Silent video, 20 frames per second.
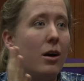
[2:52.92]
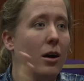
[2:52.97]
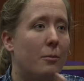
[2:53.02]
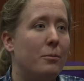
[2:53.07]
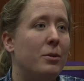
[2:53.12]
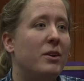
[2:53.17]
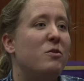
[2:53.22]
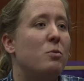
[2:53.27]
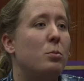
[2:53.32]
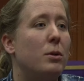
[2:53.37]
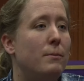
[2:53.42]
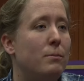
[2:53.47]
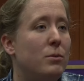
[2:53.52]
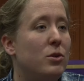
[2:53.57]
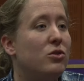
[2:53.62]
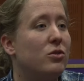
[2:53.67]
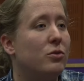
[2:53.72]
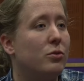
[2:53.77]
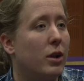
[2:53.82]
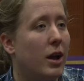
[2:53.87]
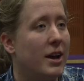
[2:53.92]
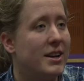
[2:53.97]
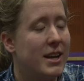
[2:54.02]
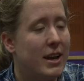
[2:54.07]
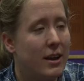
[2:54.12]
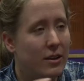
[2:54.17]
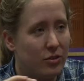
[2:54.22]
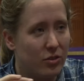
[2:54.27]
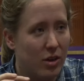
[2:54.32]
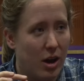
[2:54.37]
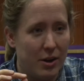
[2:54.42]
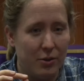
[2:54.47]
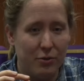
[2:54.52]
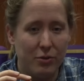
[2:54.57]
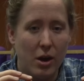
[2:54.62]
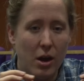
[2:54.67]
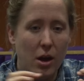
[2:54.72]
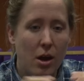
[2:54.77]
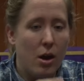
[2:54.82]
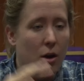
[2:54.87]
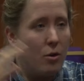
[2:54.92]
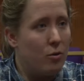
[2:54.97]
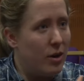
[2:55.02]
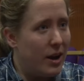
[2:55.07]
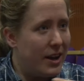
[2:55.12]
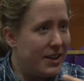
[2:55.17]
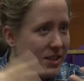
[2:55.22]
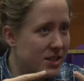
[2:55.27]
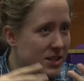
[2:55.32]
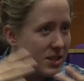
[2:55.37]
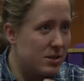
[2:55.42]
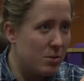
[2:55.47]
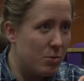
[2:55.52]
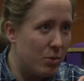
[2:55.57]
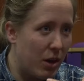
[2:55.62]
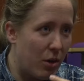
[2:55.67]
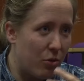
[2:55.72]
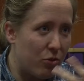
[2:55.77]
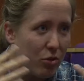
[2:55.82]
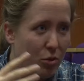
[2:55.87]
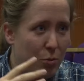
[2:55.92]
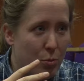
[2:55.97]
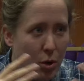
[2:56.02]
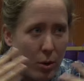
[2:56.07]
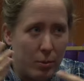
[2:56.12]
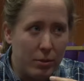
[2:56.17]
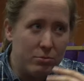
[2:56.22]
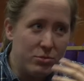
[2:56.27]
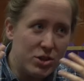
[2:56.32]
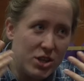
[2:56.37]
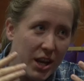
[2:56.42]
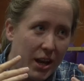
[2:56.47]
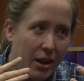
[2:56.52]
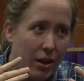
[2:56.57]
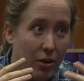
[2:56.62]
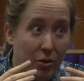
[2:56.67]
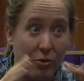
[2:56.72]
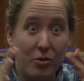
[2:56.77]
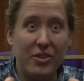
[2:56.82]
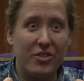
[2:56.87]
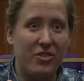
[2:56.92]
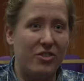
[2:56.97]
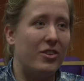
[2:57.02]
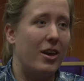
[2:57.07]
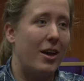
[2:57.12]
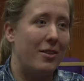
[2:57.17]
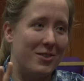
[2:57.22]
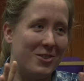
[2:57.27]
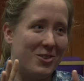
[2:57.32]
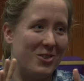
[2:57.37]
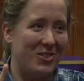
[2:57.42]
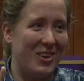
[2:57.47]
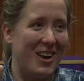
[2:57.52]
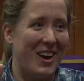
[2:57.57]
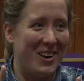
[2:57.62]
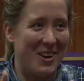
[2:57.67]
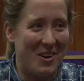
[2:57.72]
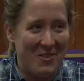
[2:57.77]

unbelievably beautiful idea. It's kind of related to something else on the problem sheet. I thought, this is it, this is it.